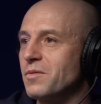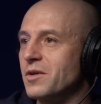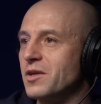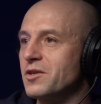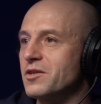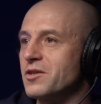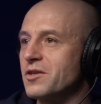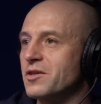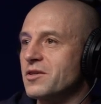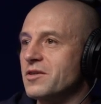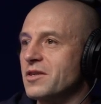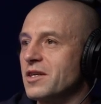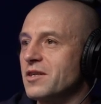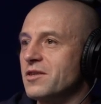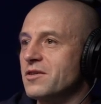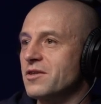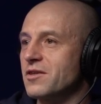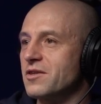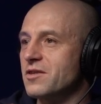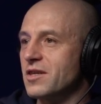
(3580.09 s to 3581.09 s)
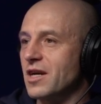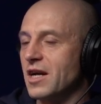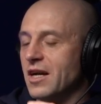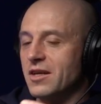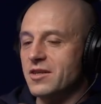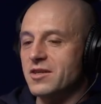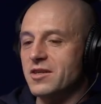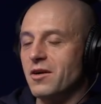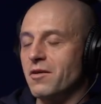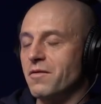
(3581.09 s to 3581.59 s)
But it's just it's just
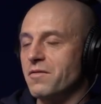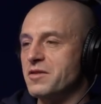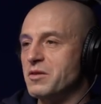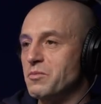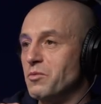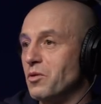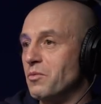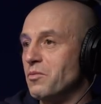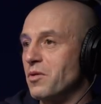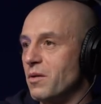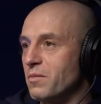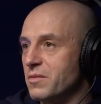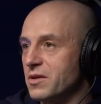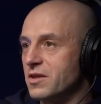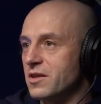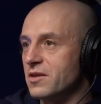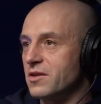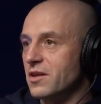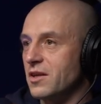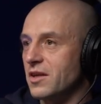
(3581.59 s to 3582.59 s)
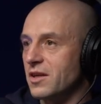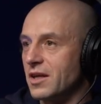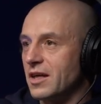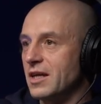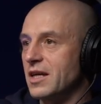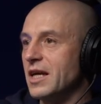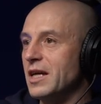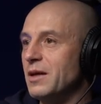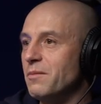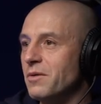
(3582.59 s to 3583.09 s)
setting yourself small promises that you
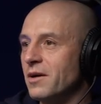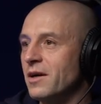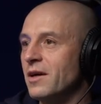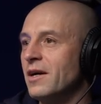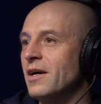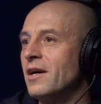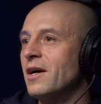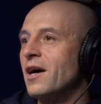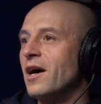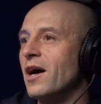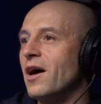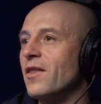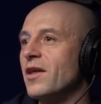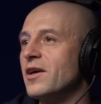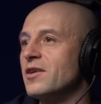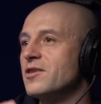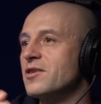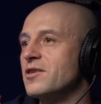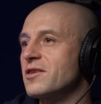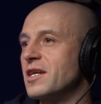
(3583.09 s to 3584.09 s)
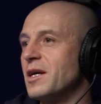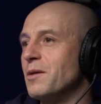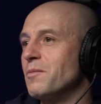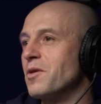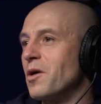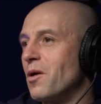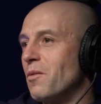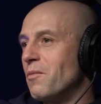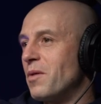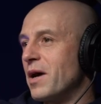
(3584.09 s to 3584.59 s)
can keep, and then just
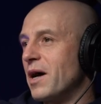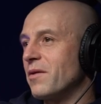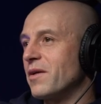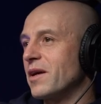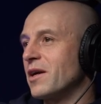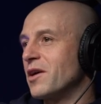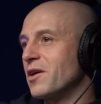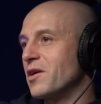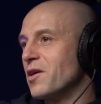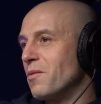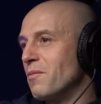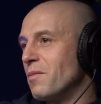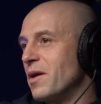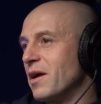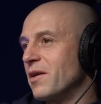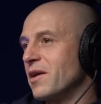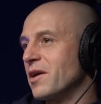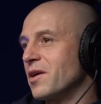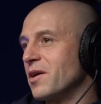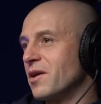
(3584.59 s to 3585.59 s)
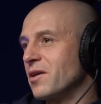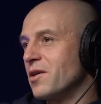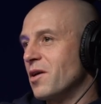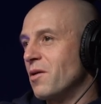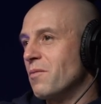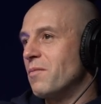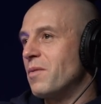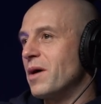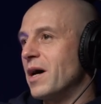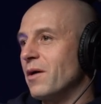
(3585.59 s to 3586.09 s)
keep compounding and compounding and
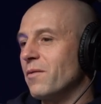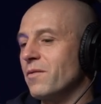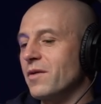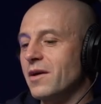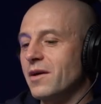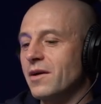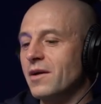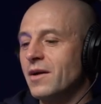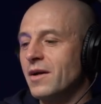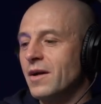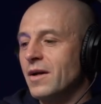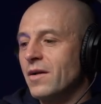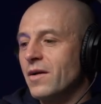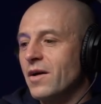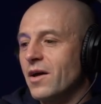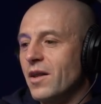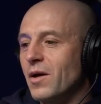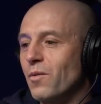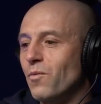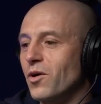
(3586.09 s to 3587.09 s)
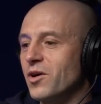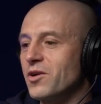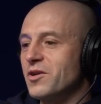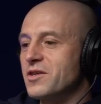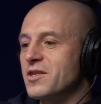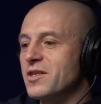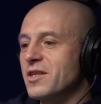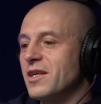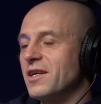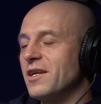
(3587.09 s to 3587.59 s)
compounding, and then what
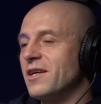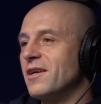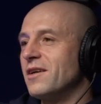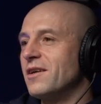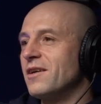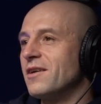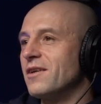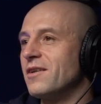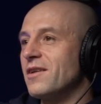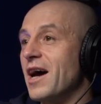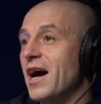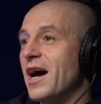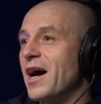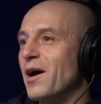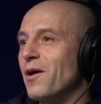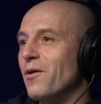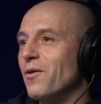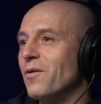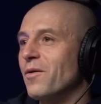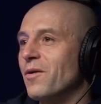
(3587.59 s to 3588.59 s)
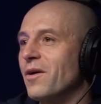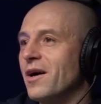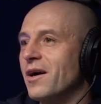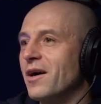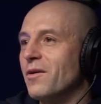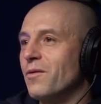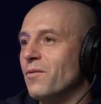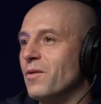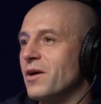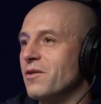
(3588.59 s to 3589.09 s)
you see now
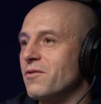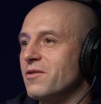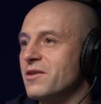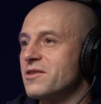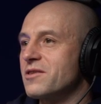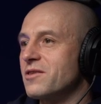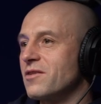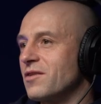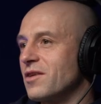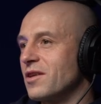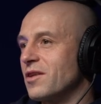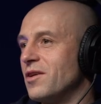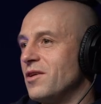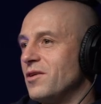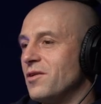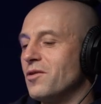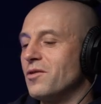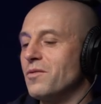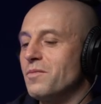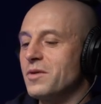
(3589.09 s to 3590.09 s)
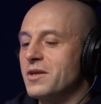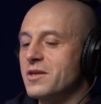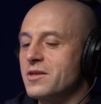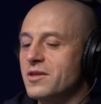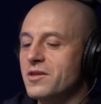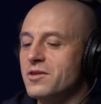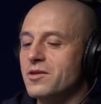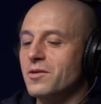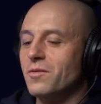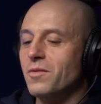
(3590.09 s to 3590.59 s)
whether it's something that you do in
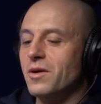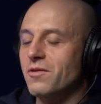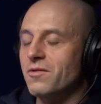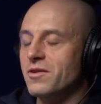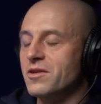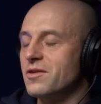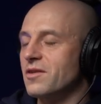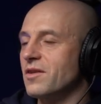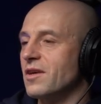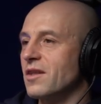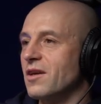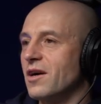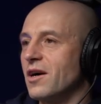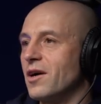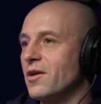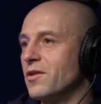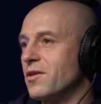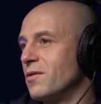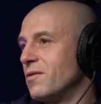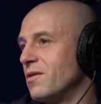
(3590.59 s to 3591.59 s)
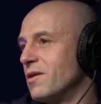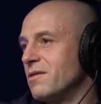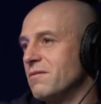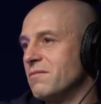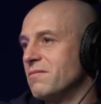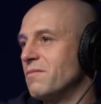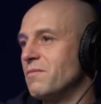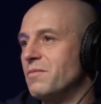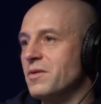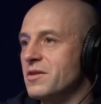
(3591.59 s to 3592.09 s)
business or whether it's something that I do
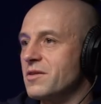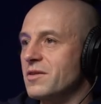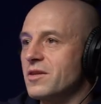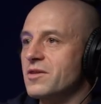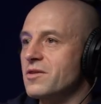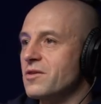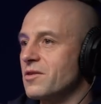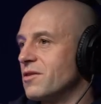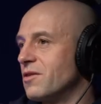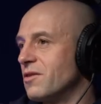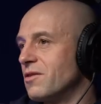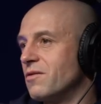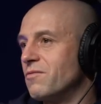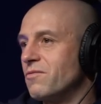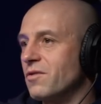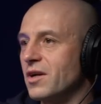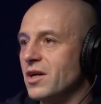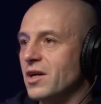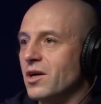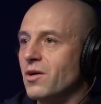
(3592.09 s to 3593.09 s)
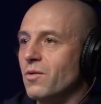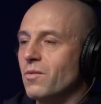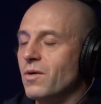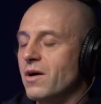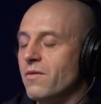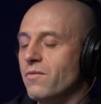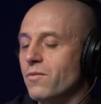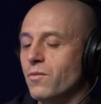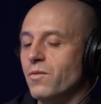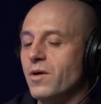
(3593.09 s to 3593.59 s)
in business or running or
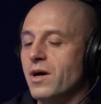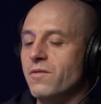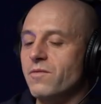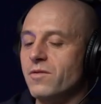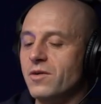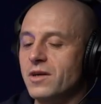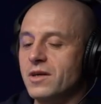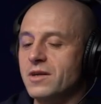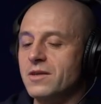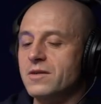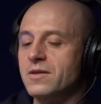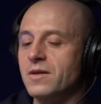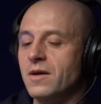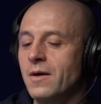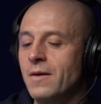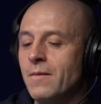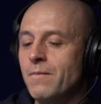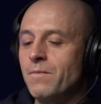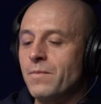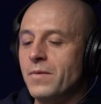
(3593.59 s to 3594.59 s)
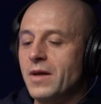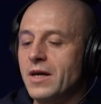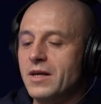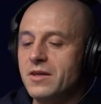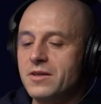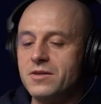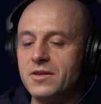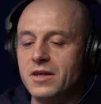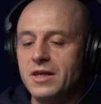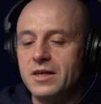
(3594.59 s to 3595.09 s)
whatever whatever it is,
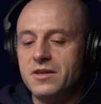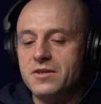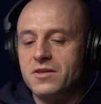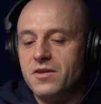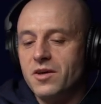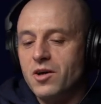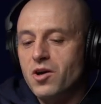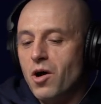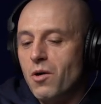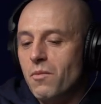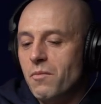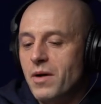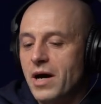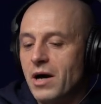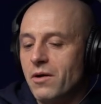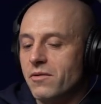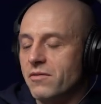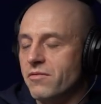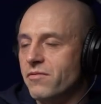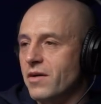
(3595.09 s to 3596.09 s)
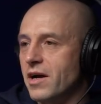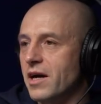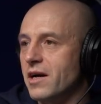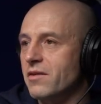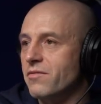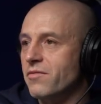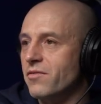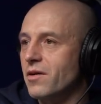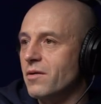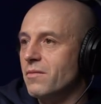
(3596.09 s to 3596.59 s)
it's it's the compound
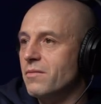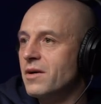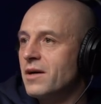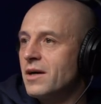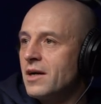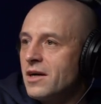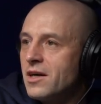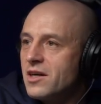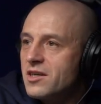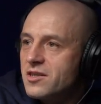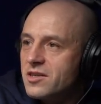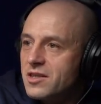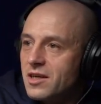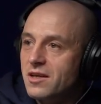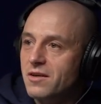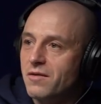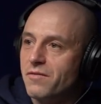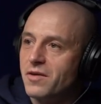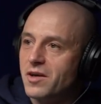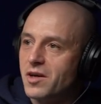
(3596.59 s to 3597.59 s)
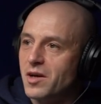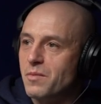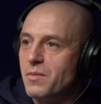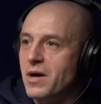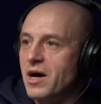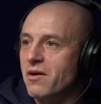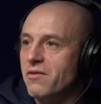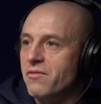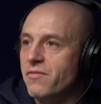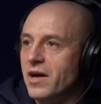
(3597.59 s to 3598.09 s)
effect from a significant
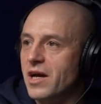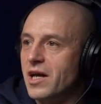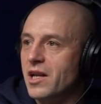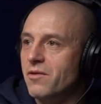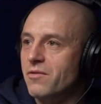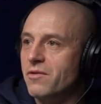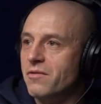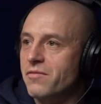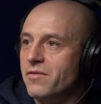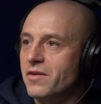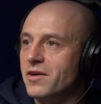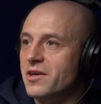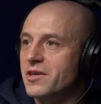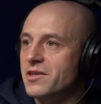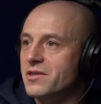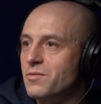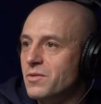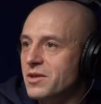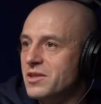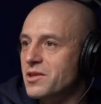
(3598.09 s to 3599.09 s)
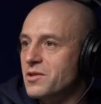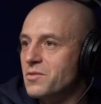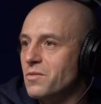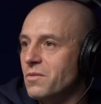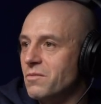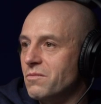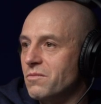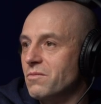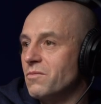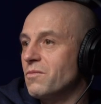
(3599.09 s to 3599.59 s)
amount of failure at first, which is
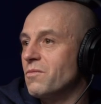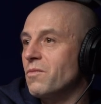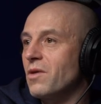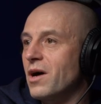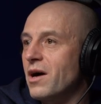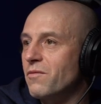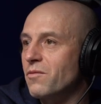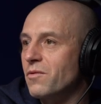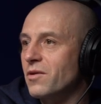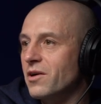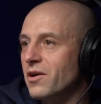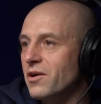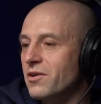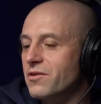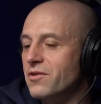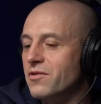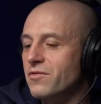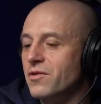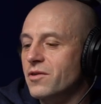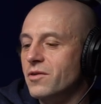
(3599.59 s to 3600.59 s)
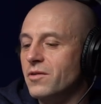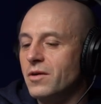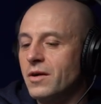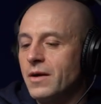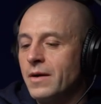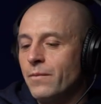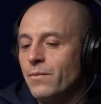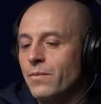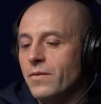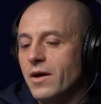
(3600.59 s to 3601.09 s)
w- what everyone goes through,
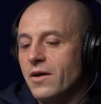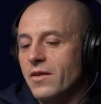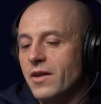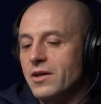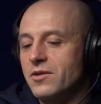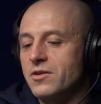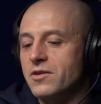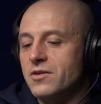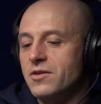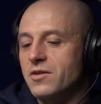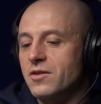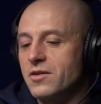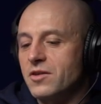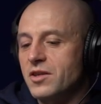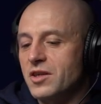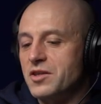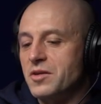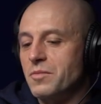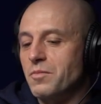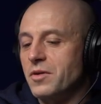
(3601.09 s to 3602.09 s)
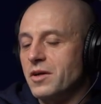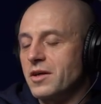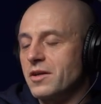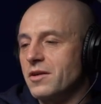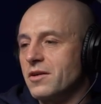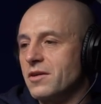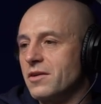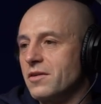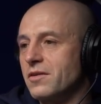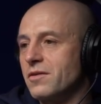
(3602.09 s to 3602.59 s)
and then just the
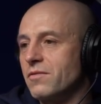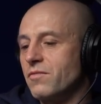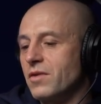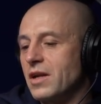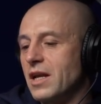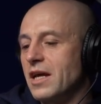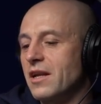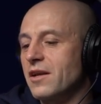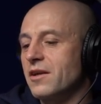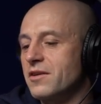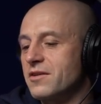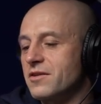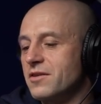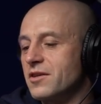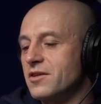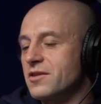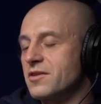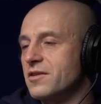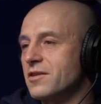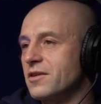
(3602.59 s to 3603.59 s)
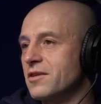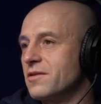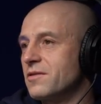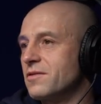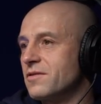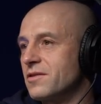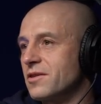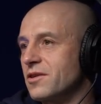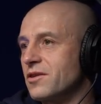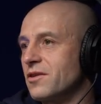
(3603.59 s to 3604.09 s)
discipline and relentlessness to
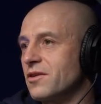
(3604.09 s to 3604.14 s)
to